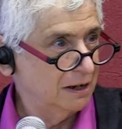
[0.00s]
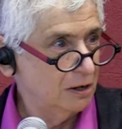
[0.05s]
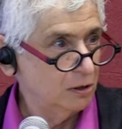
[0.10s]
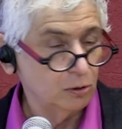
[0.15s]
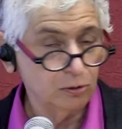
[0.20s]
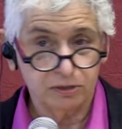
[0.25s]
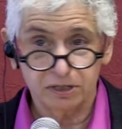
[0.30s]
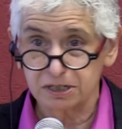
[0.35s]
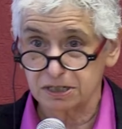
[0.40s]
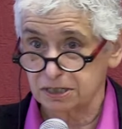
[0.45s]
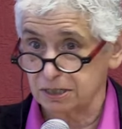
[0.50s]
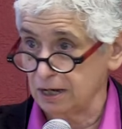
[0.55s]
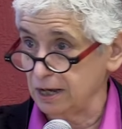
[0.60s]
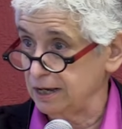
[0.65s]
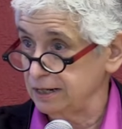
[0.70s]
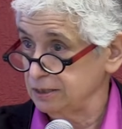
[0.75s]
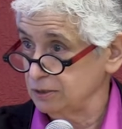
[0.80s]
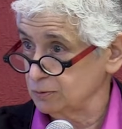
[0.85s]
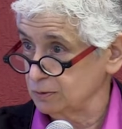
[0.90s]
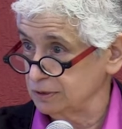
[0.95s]
Who
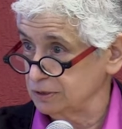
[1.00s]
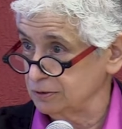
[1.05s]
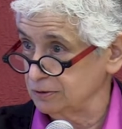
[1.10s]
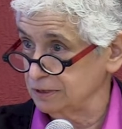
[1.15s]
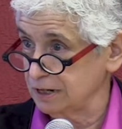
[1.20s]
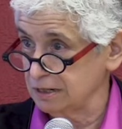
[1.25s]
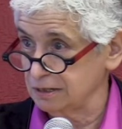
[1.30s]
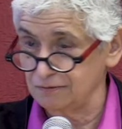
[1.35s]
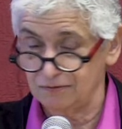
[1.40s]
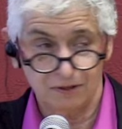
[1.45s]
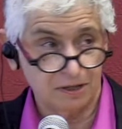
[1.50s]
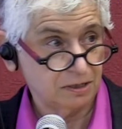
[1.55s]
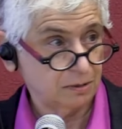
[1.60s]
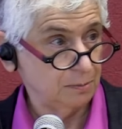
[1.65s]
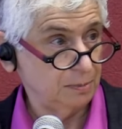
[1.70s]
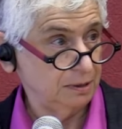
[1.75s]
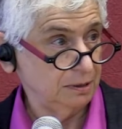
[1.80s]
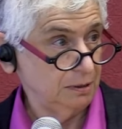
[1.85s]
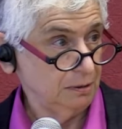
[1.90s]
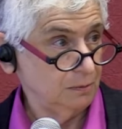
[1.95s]
decides return on
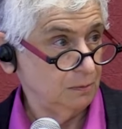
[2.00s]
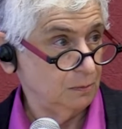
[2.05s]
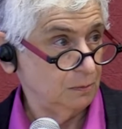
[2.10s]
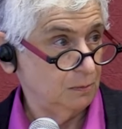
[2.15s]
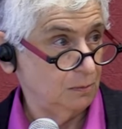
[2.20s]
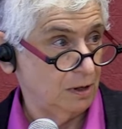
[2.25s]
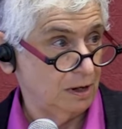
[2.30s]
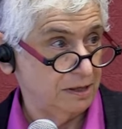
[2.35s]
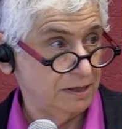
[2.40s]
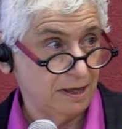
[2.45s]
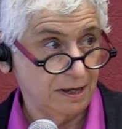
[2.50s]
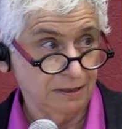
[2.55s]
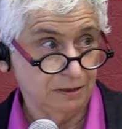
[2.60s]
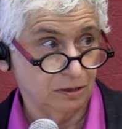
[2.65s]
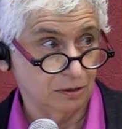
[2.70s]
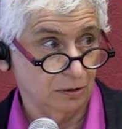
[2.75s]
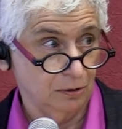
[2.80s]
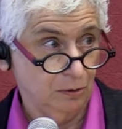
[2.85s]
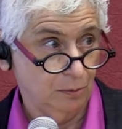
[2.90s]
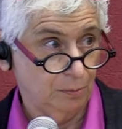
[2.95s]
investment? Why, they
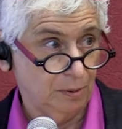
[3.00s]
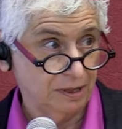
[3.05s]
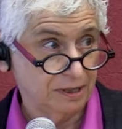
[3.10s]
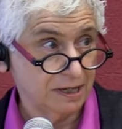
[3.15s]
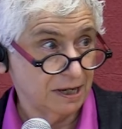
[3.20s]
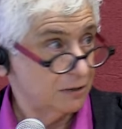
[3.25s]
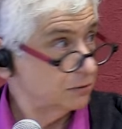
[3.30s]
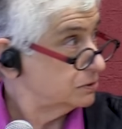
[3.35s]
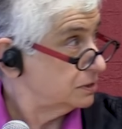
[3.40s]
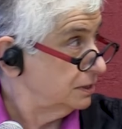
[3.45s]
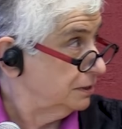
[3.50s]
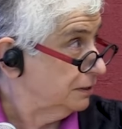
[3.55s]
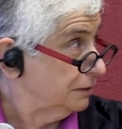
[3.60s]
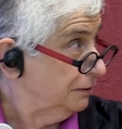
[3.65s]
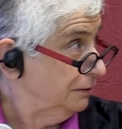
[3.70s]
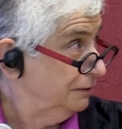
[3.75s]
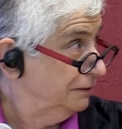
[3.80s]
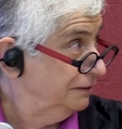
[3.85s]
do, by counting.